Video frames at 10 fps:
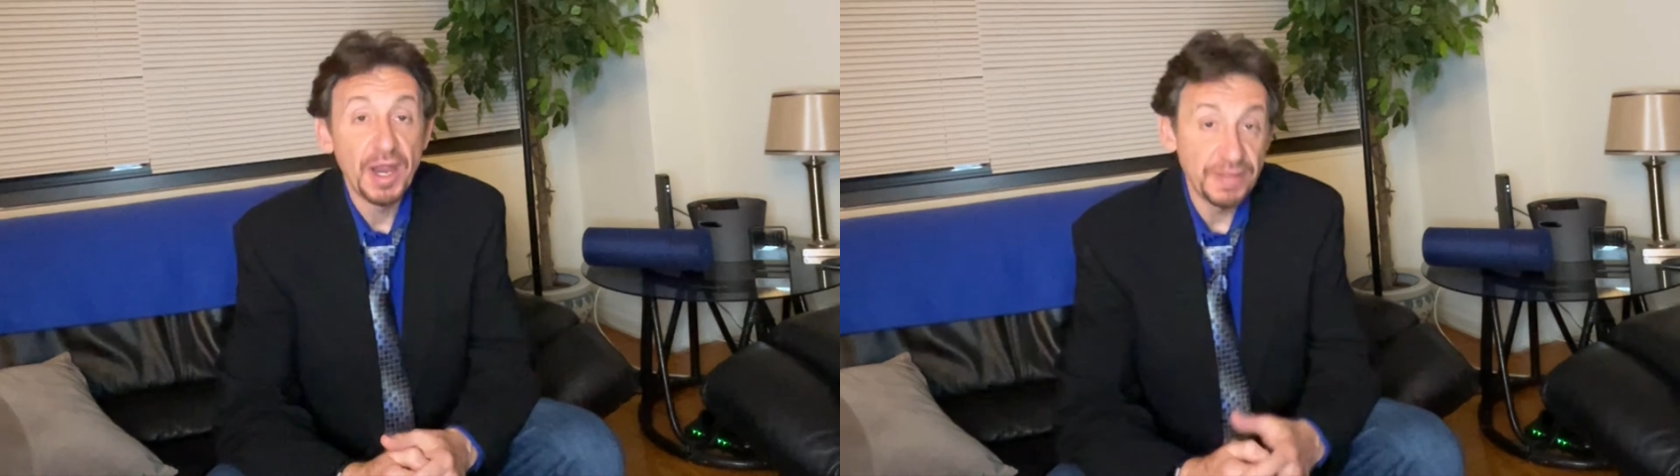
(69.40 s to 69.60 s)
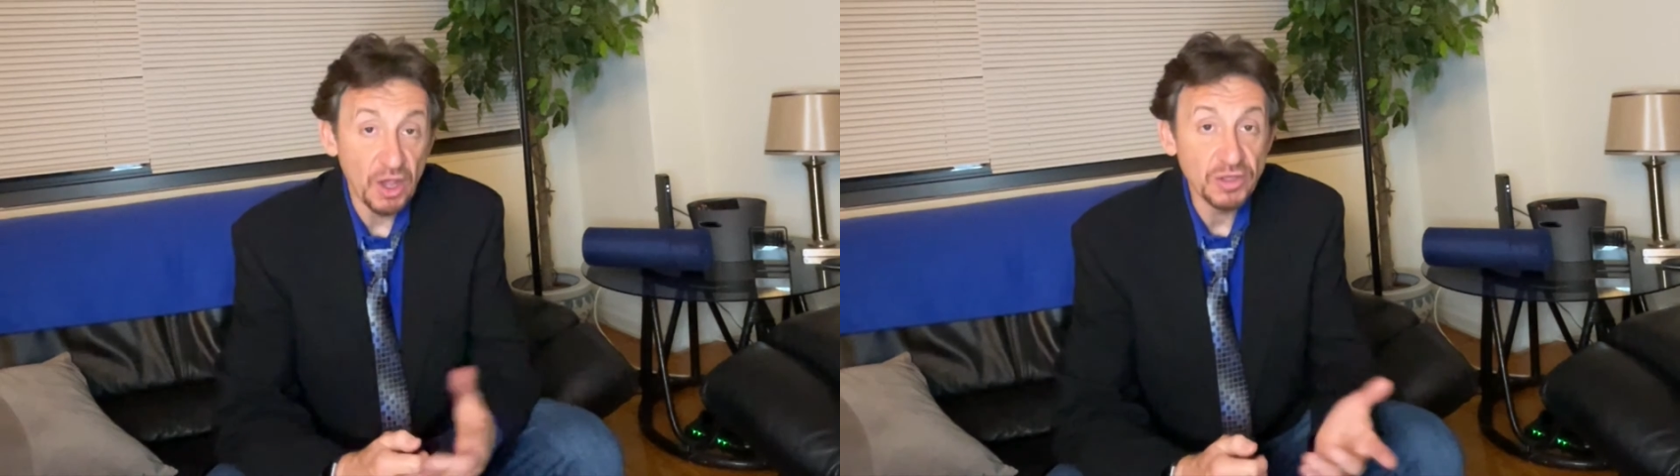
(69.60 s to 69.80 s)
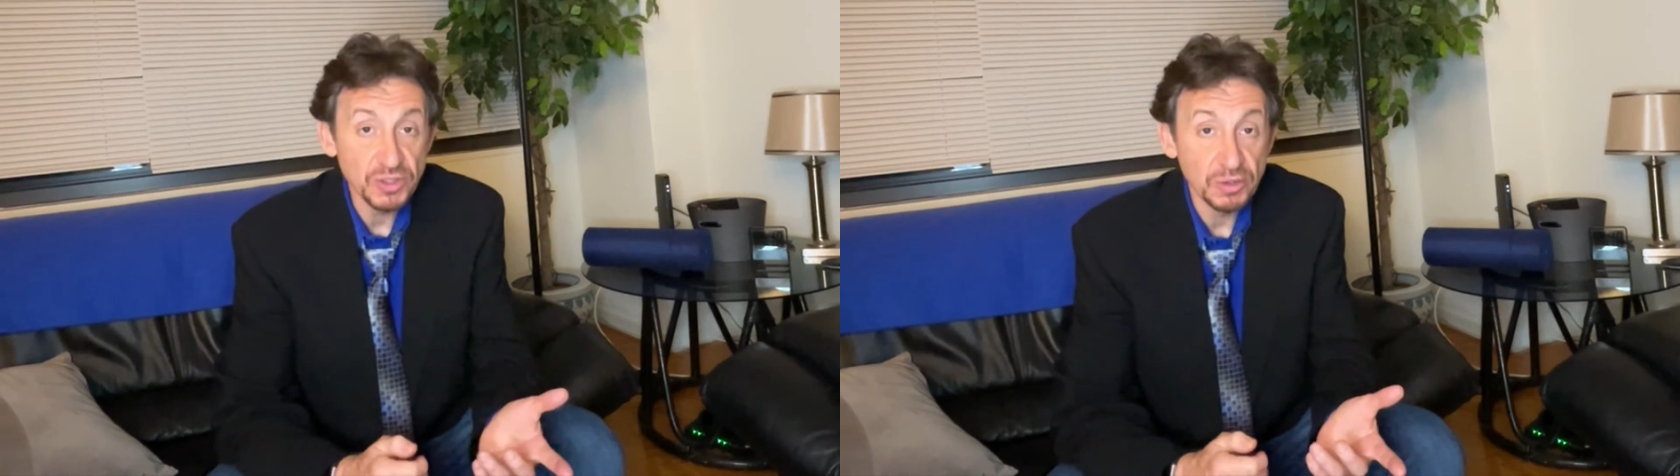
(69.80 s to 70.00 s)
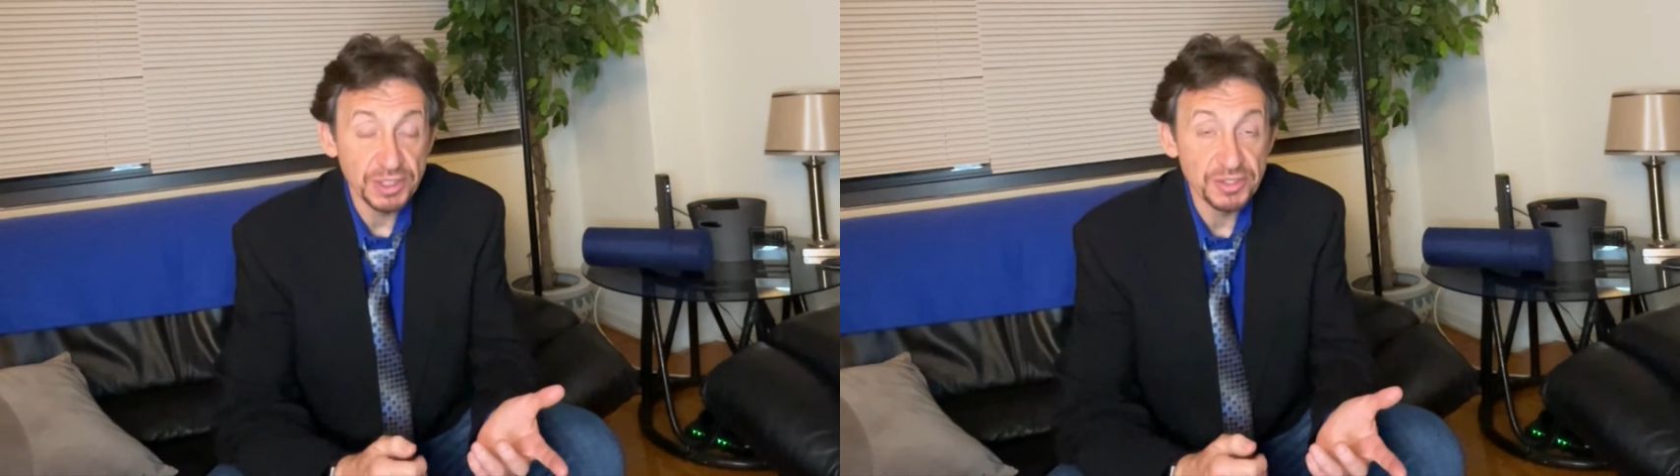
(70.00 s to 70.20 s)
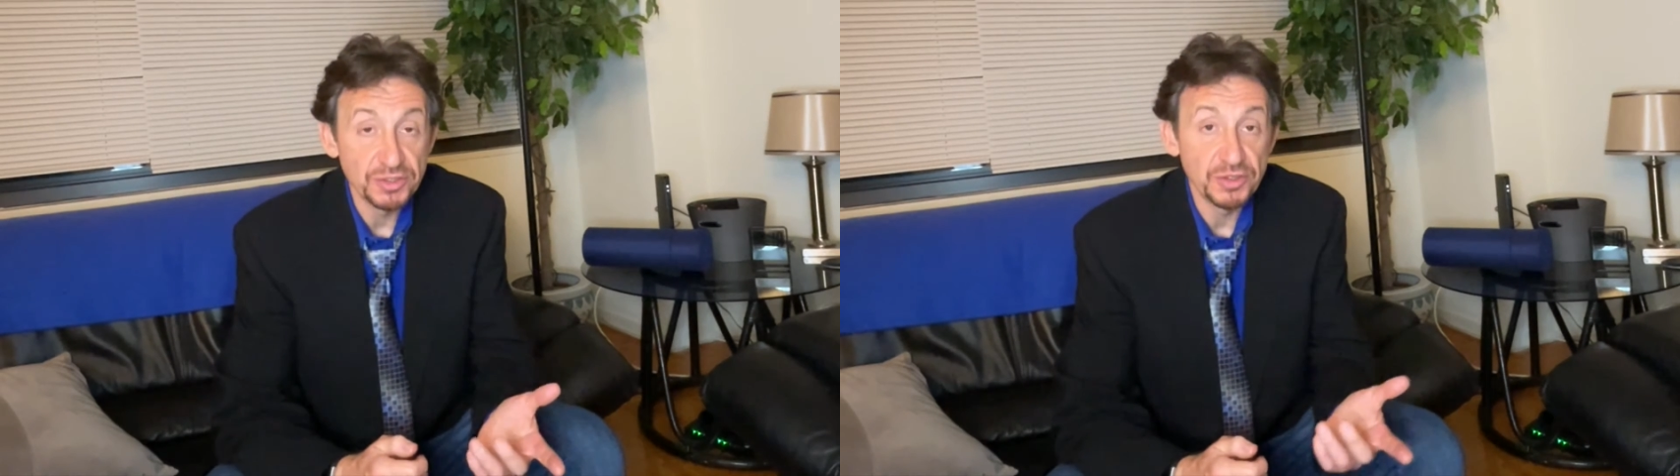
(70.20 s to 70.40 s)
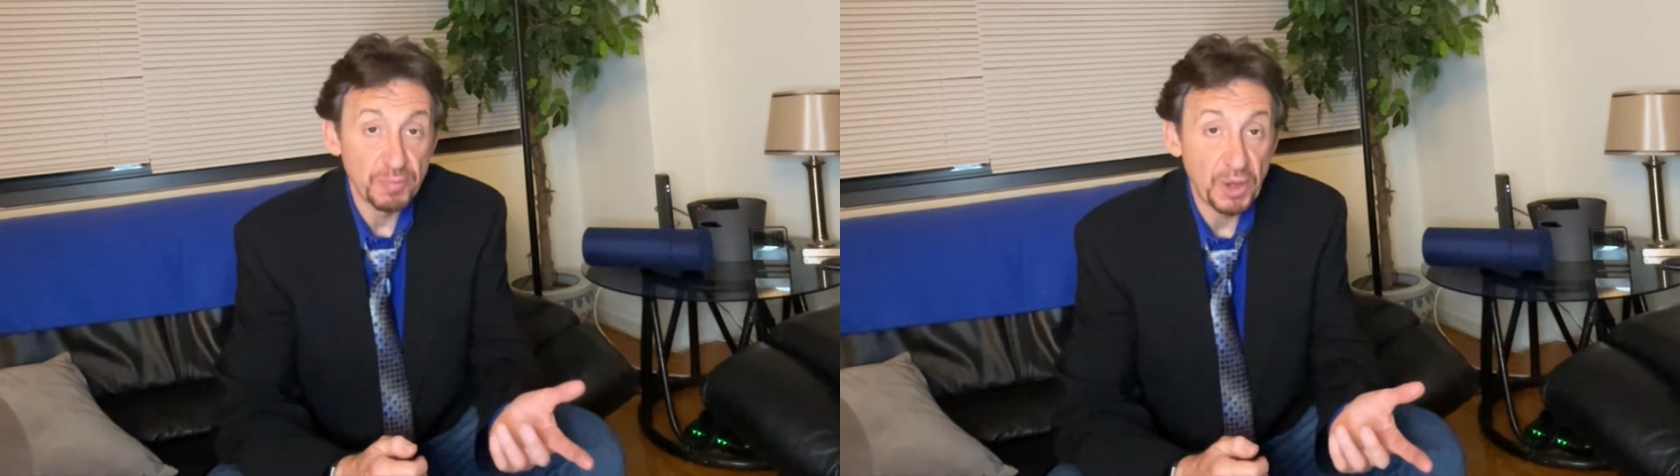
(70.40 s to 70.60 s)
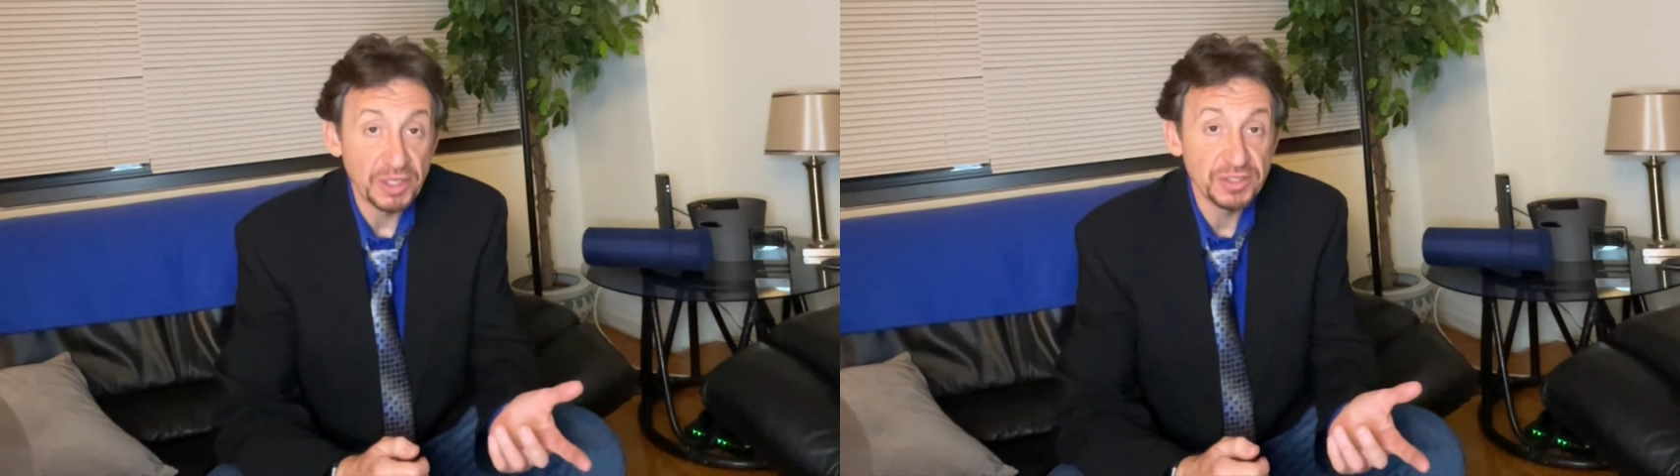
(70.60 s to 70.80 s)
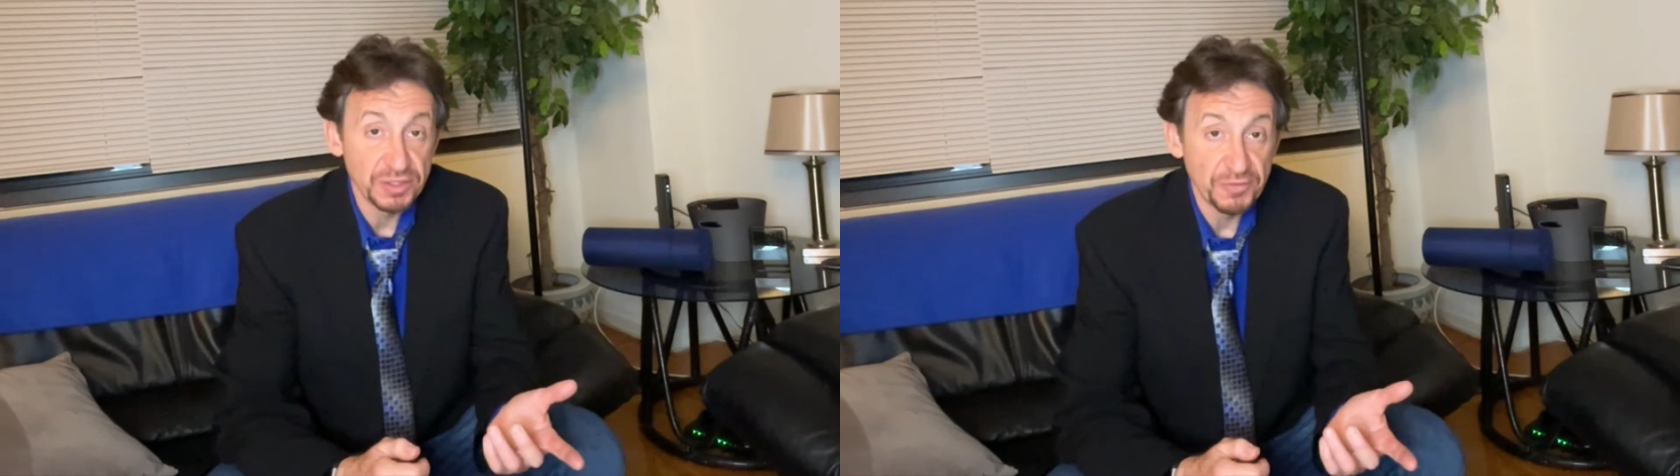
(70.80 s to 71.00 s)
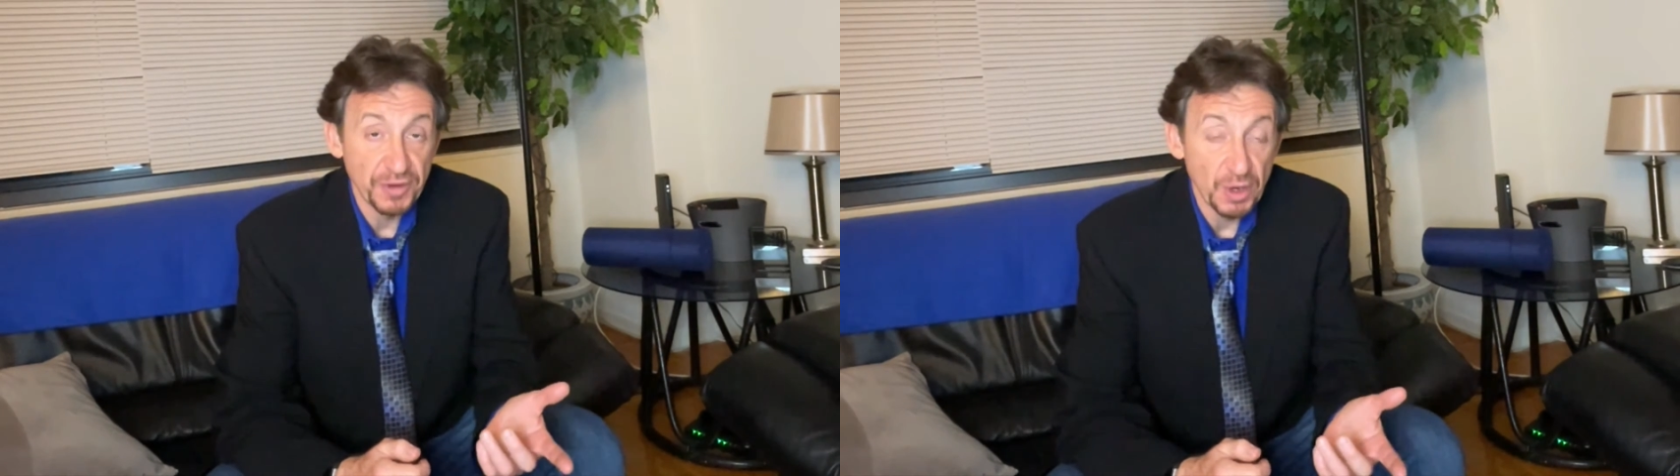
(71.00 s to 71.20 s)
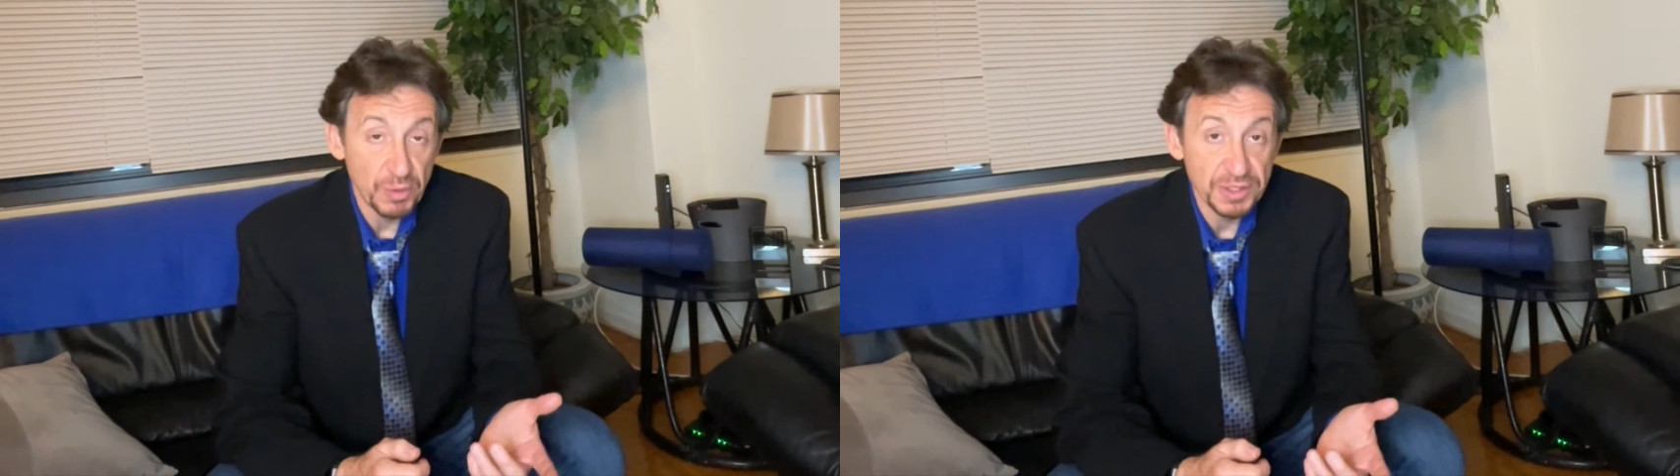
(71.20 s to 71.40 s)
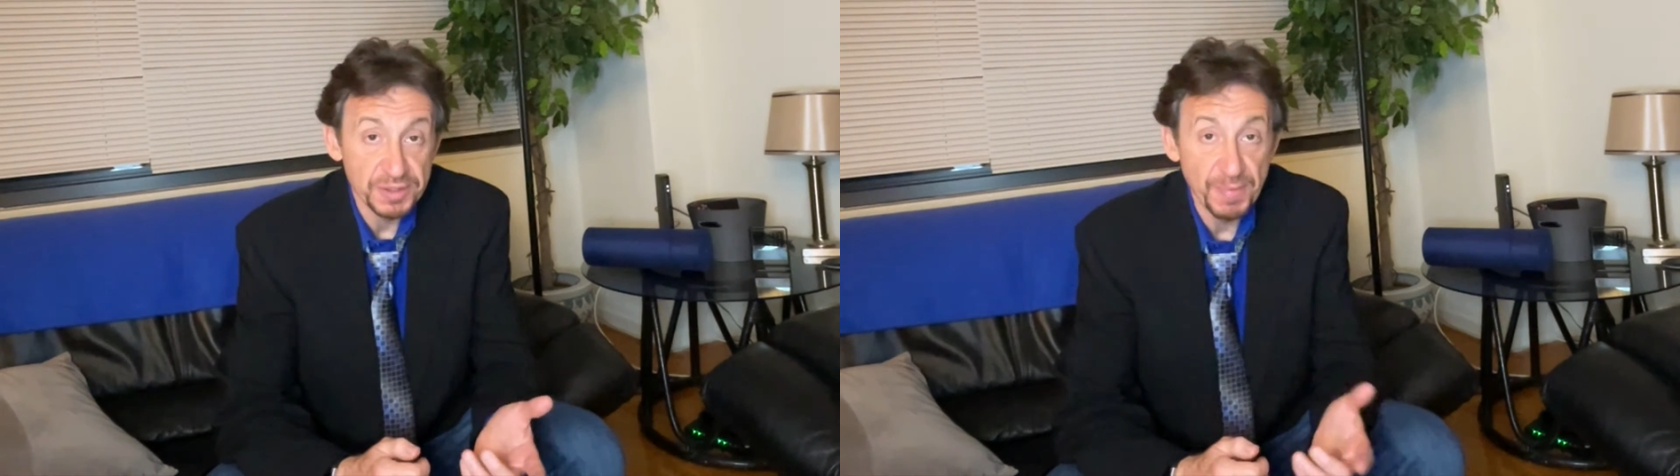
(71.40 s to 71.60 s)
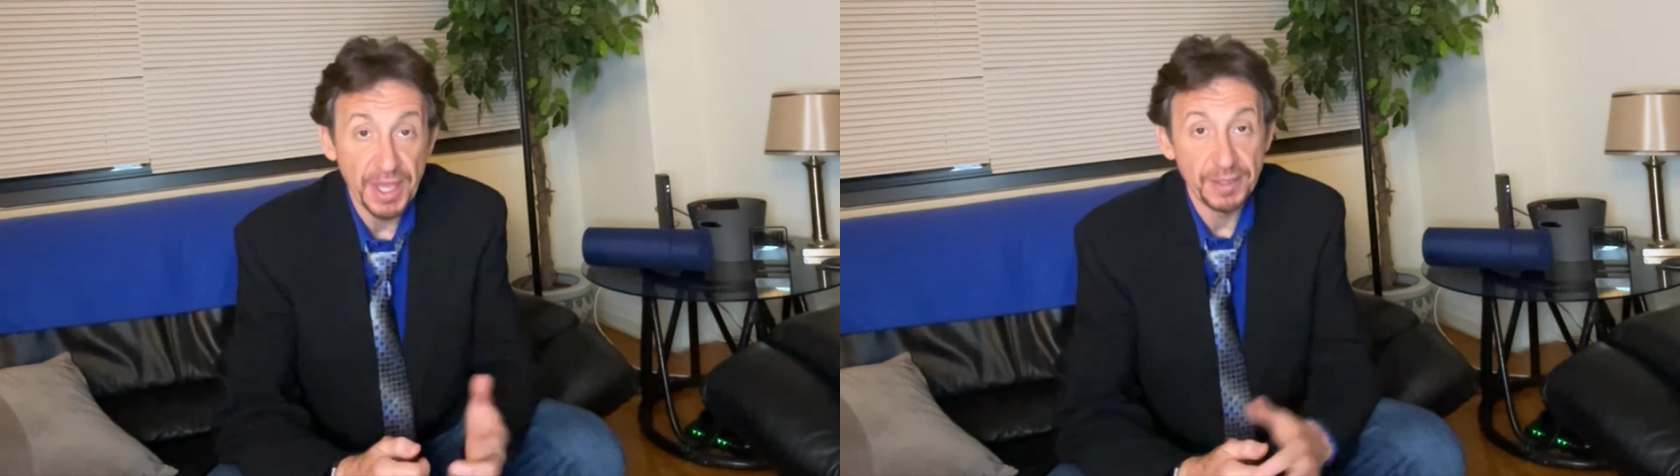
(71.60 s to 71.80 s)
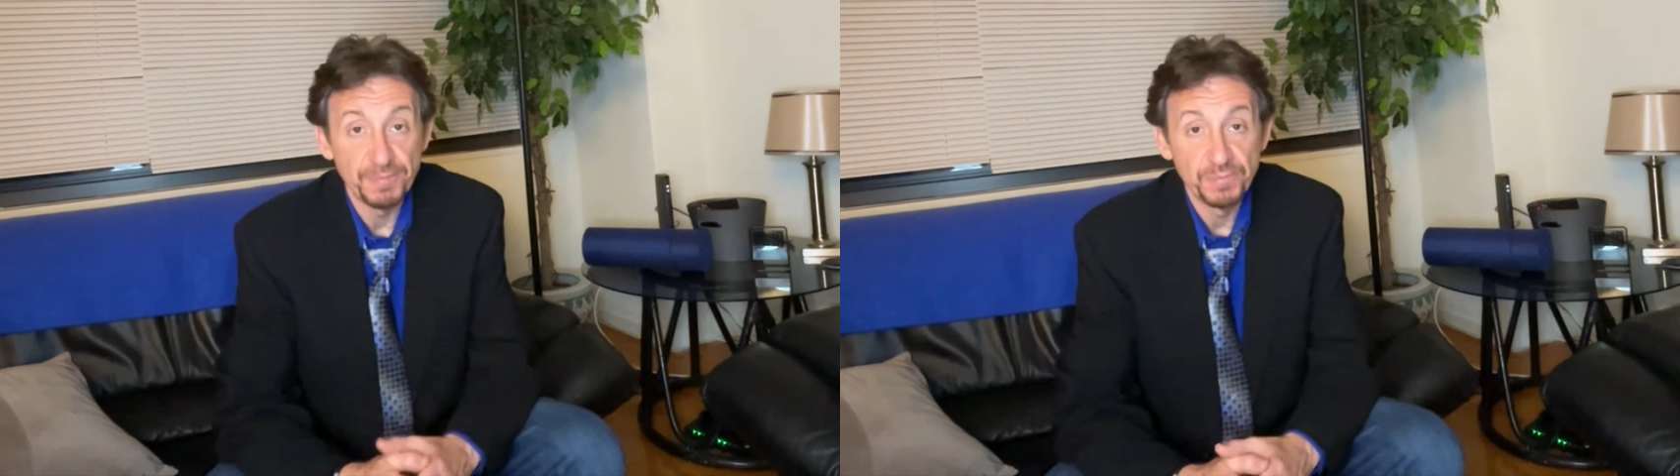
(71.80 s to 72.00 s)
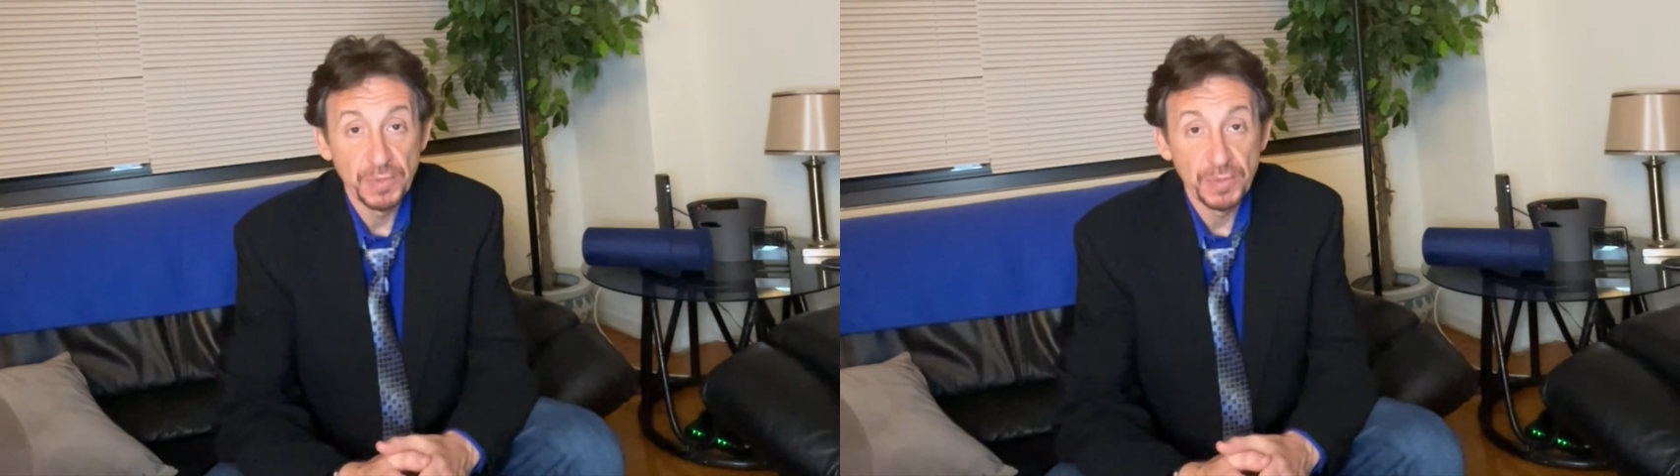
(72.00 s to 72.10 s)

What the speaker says: and they also listened to the boss's affair with his maid,